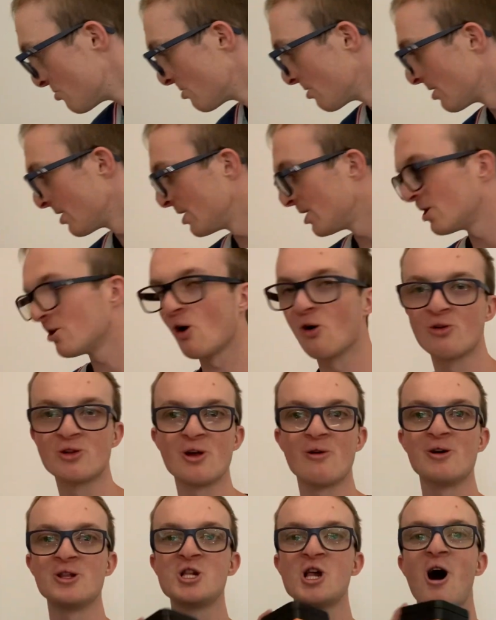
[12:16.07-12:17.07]
This is
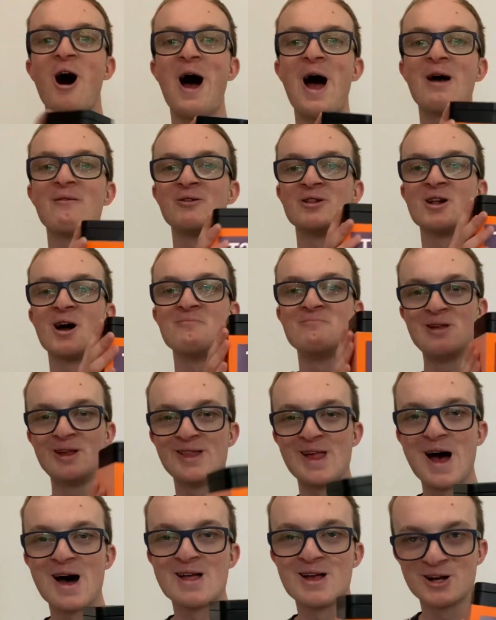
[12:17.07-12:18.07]
also a chai, which I
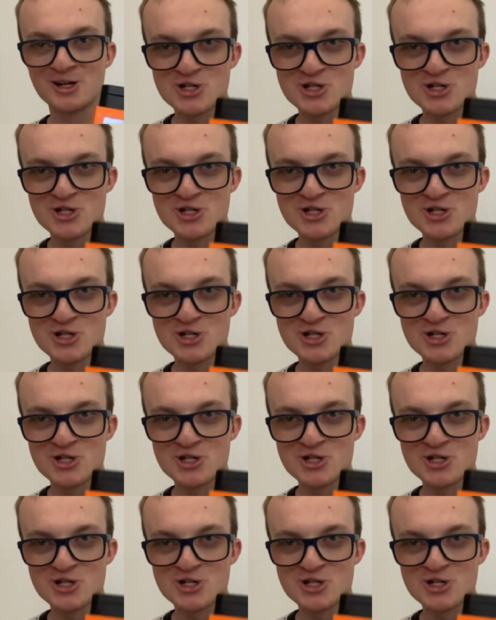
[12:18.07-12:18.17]
missed out in